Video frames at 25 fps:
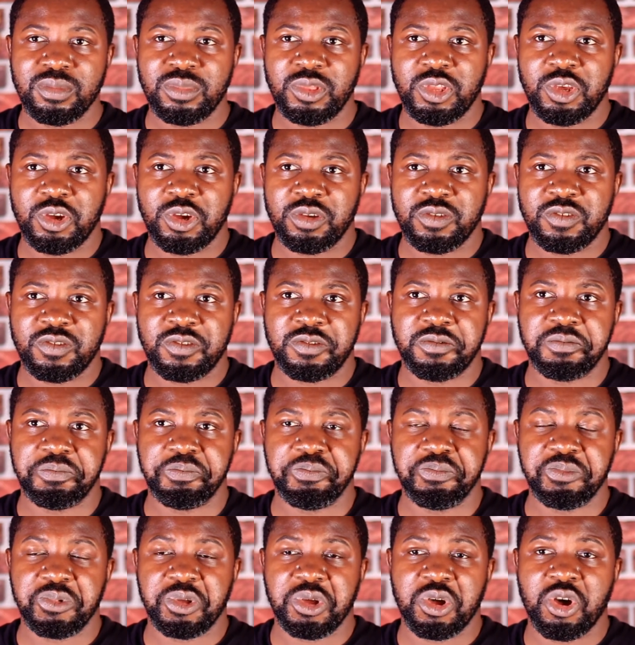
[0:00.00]
Just
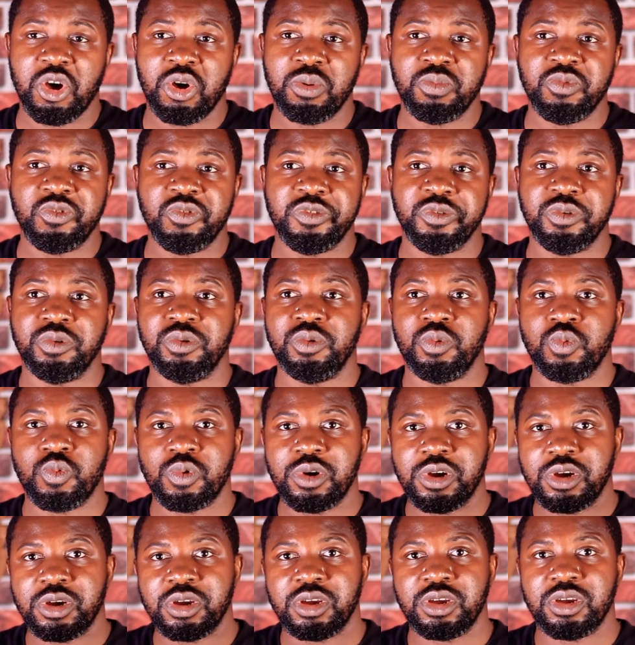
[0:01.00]
come to
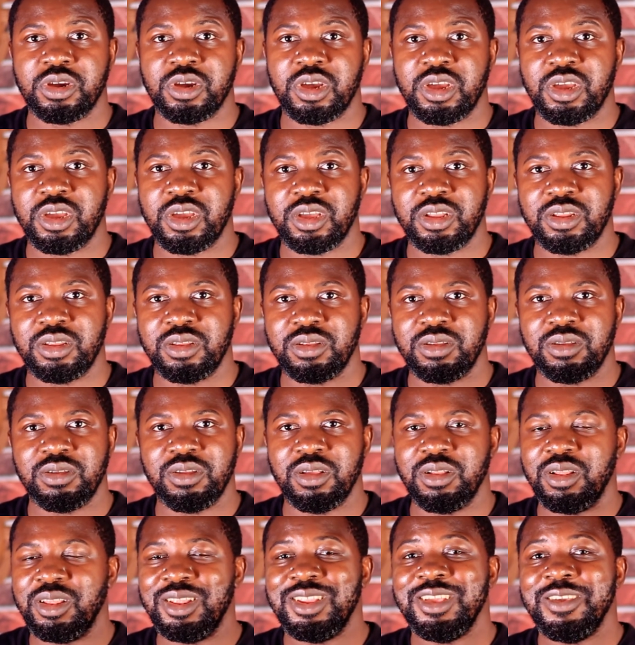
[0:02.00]
work and
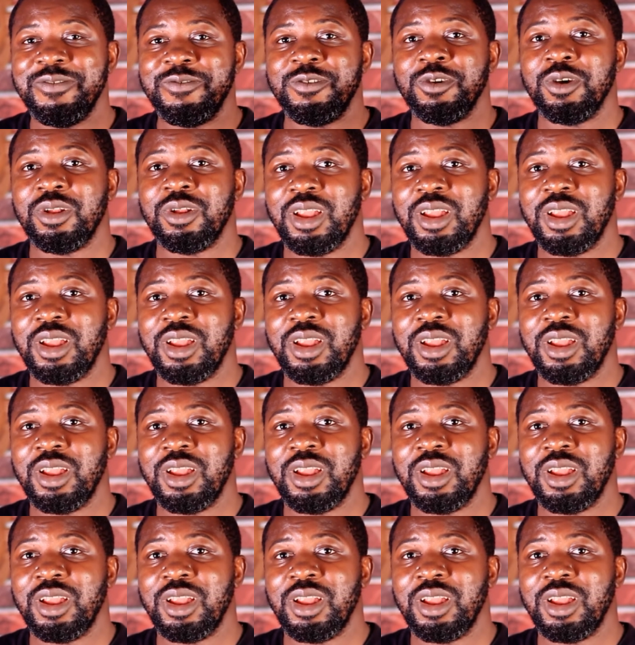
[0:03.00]
live your